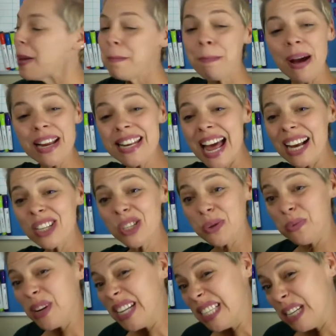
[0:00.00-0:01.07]
My next
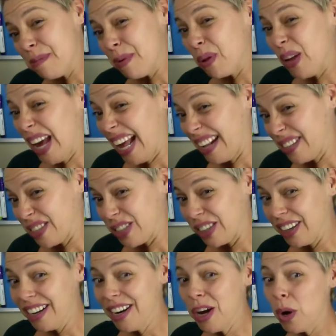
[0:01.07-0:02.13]
reasonable
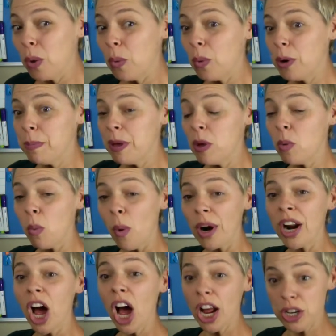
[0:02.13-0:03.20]
answer would be
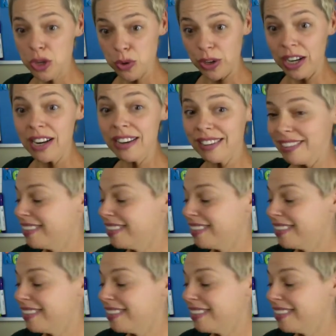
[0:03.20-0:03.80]
100,